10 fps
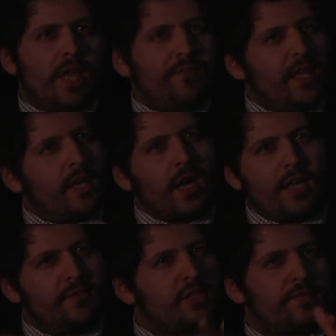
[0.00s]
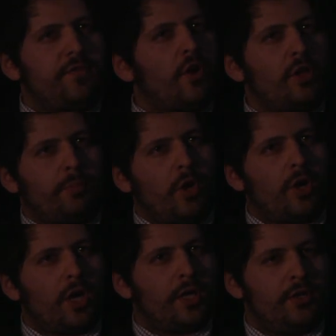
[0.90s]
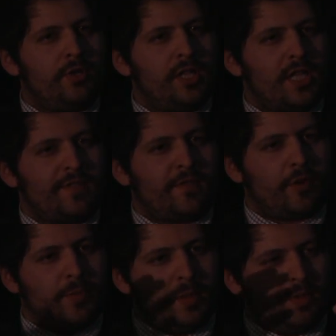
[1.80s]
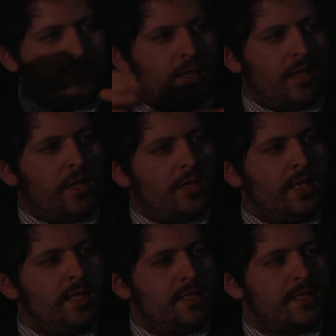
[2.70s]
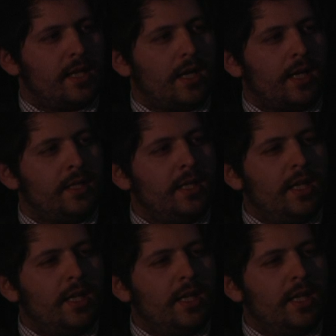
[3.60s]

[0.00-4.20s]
they kind of just fall apart. And you realize that for people that are on the inside,